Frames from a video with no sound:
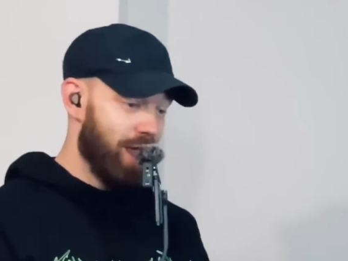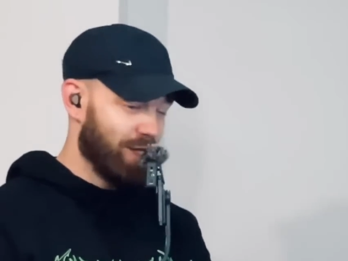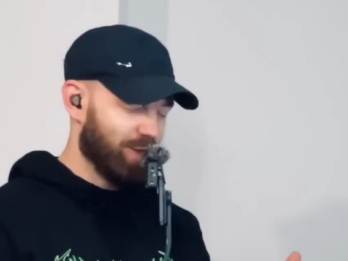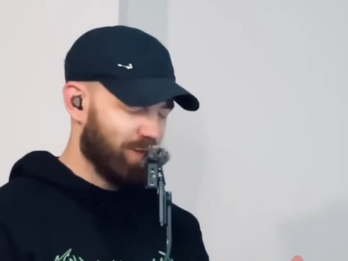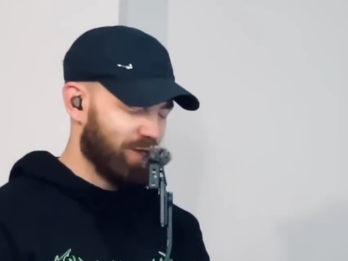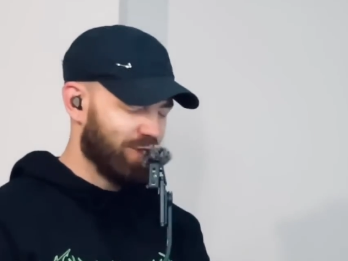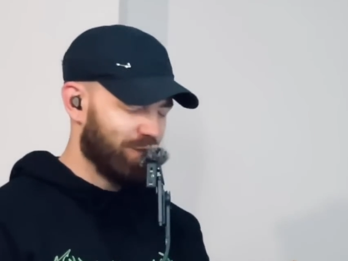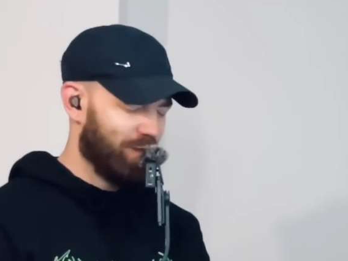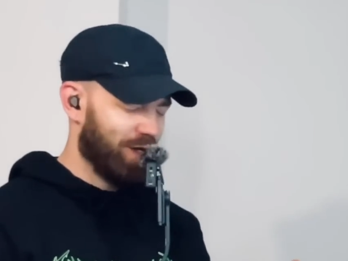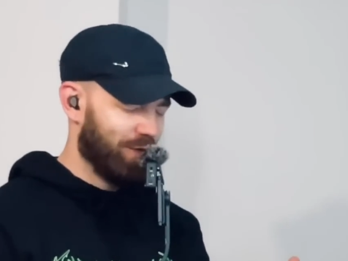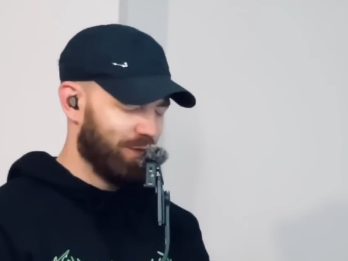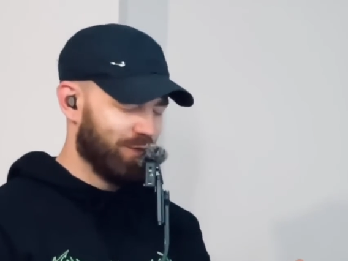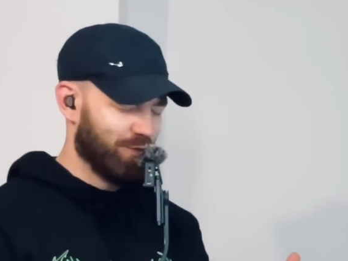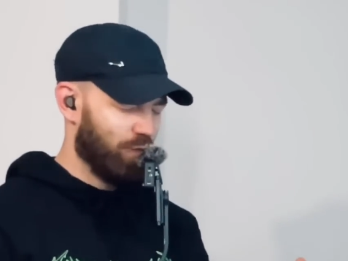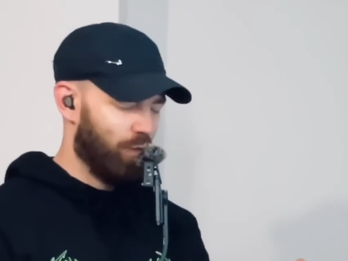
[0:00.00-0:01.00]
especially when he
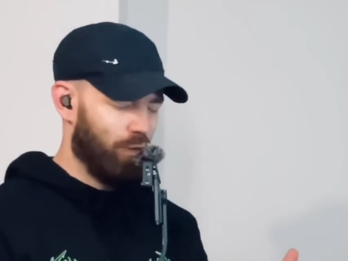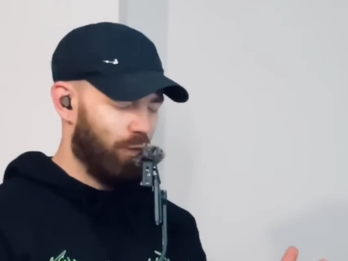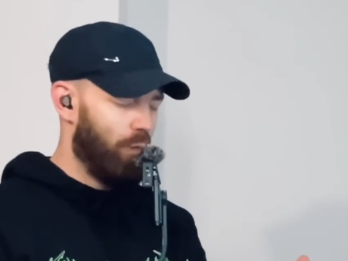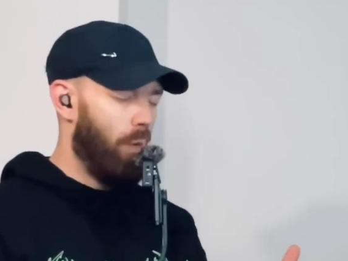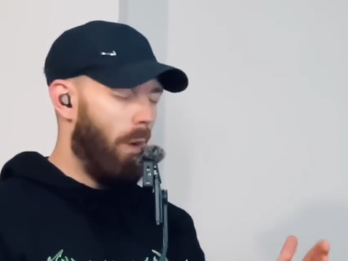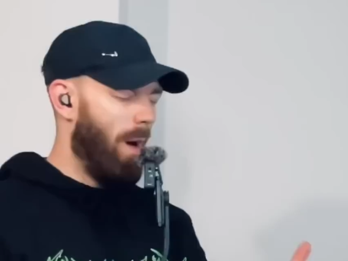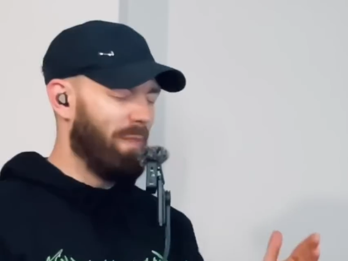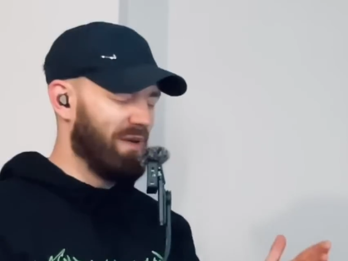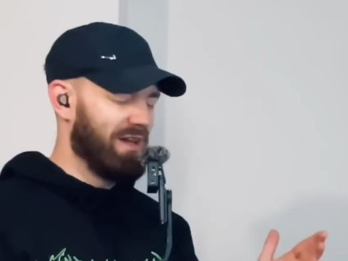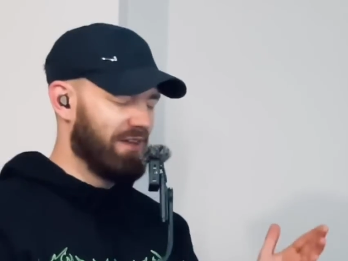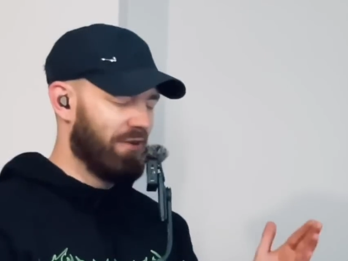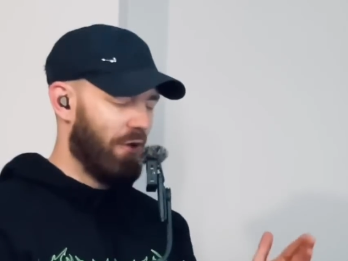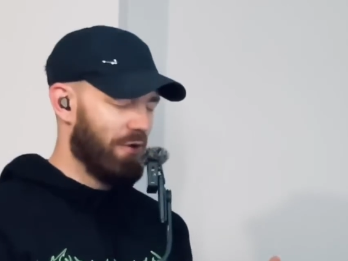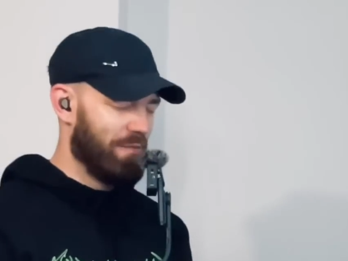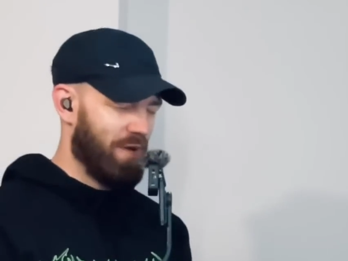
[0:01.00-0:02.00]
was
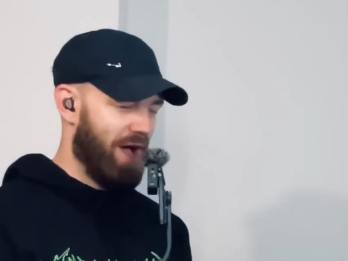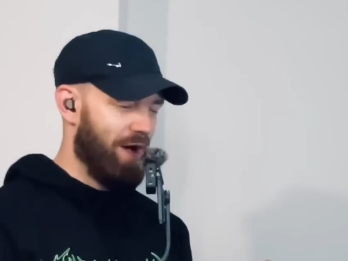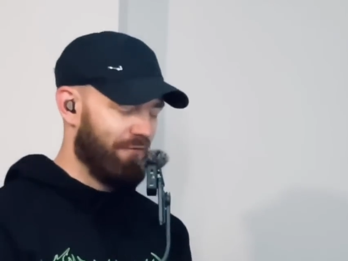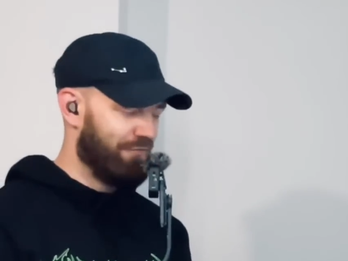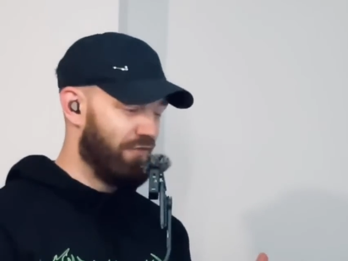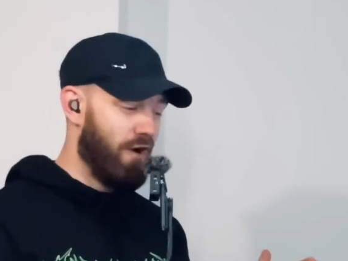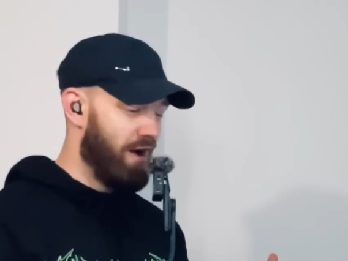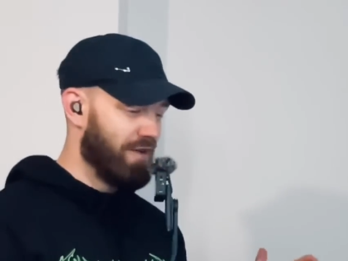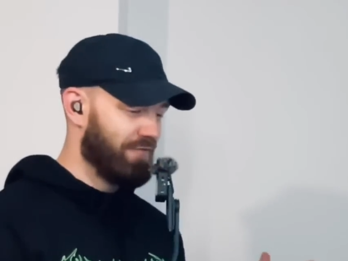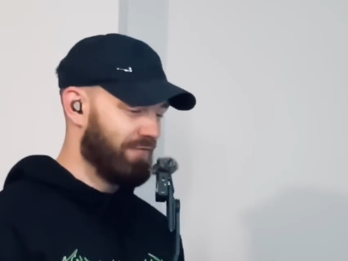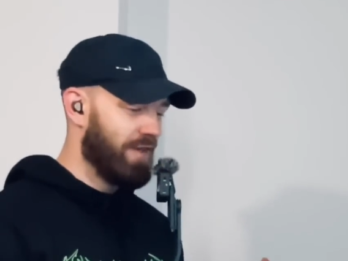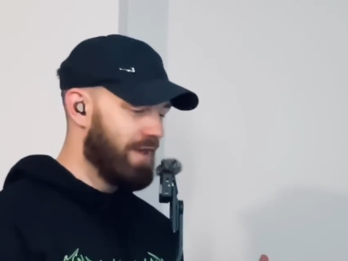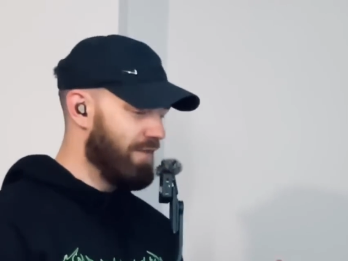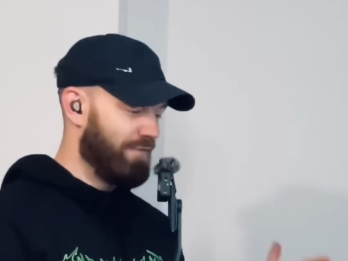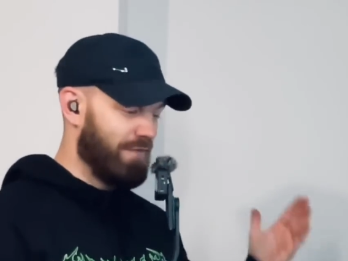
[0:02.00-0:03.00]
wobbling on about
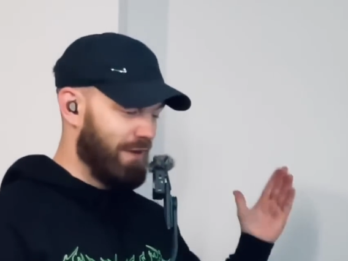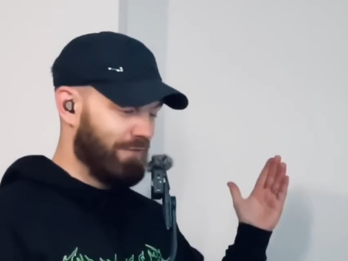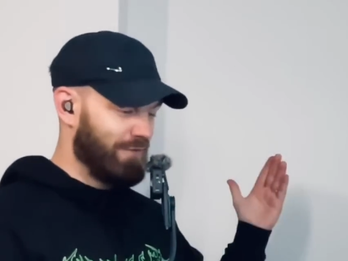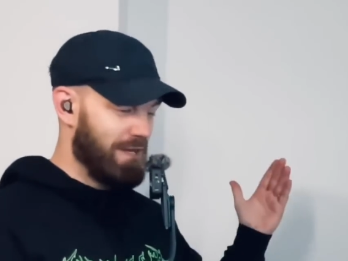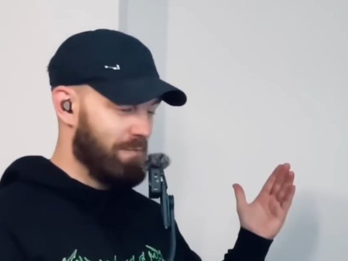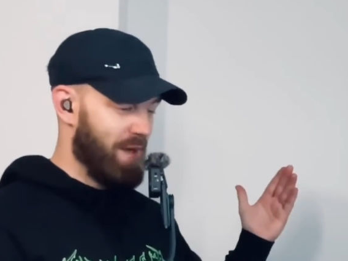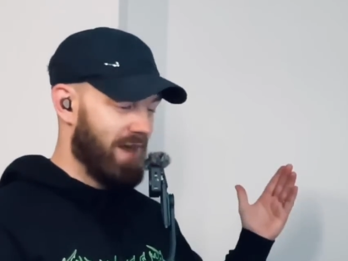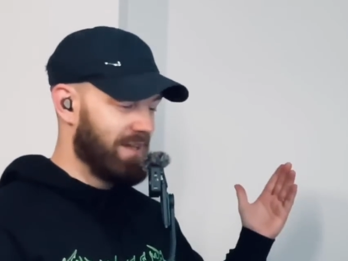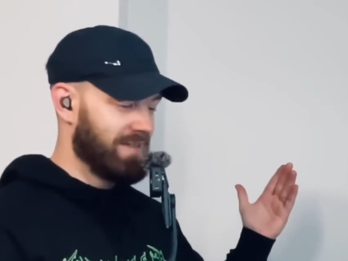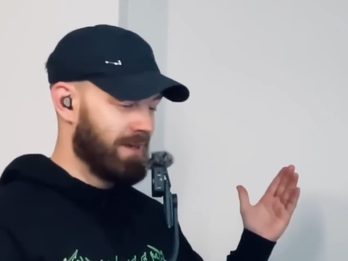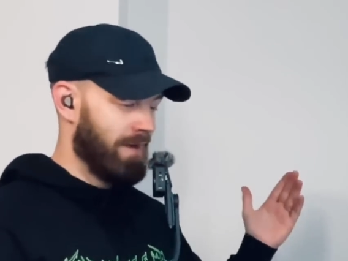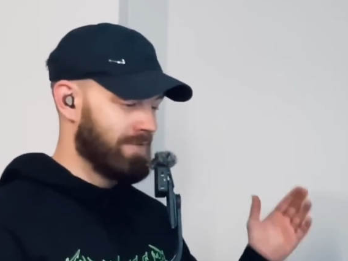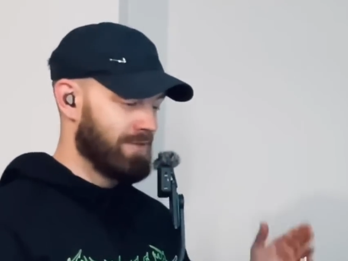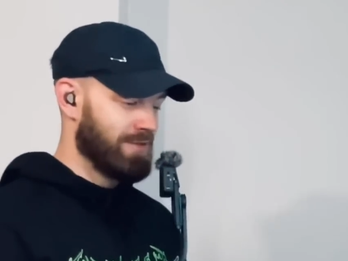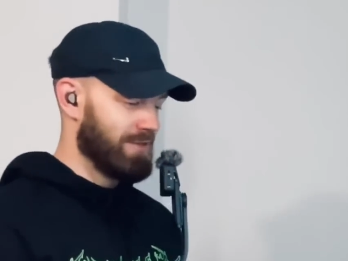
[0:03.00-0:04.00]
550 belly
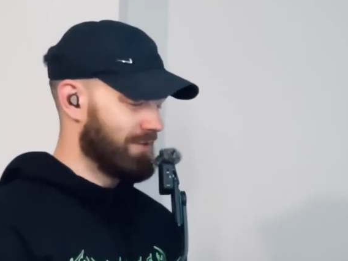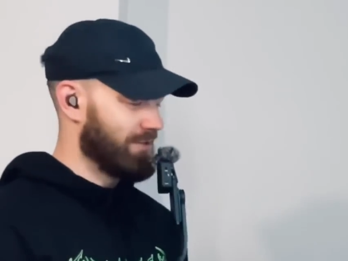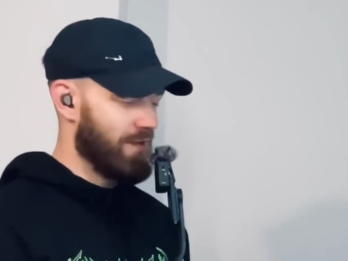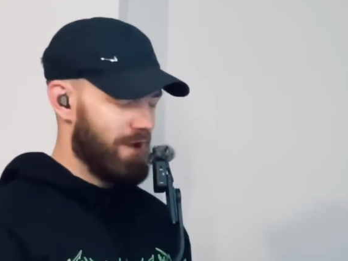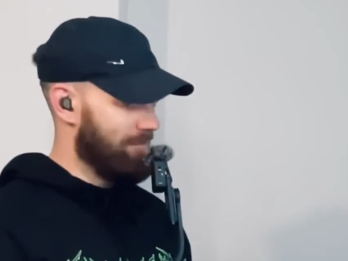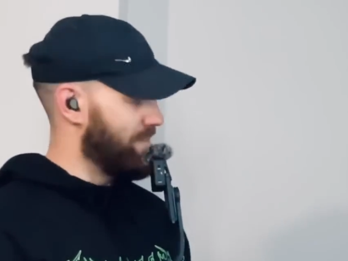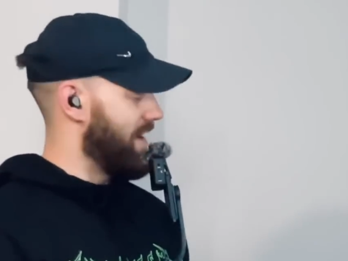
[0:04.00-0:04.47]
dancers.